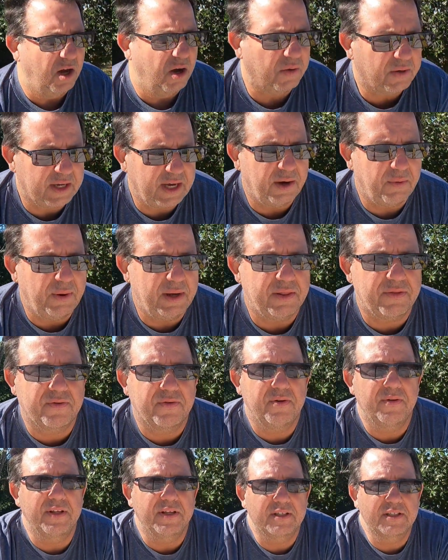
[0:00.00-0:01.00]
okay, I went
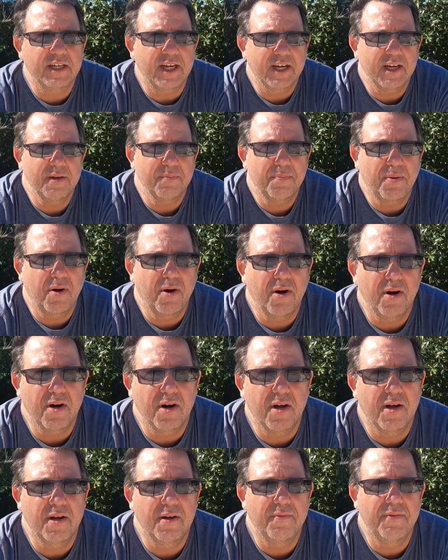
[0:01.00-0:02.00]
through the second part
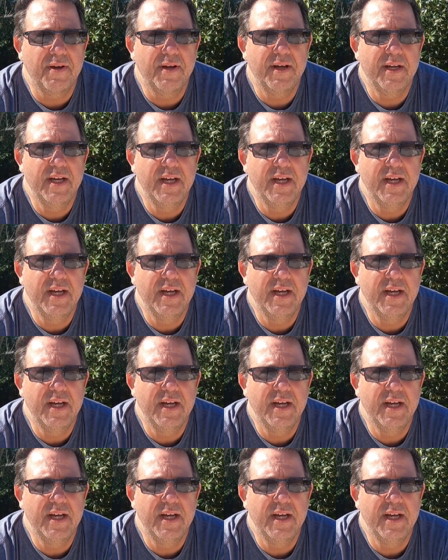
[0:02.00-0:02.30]
of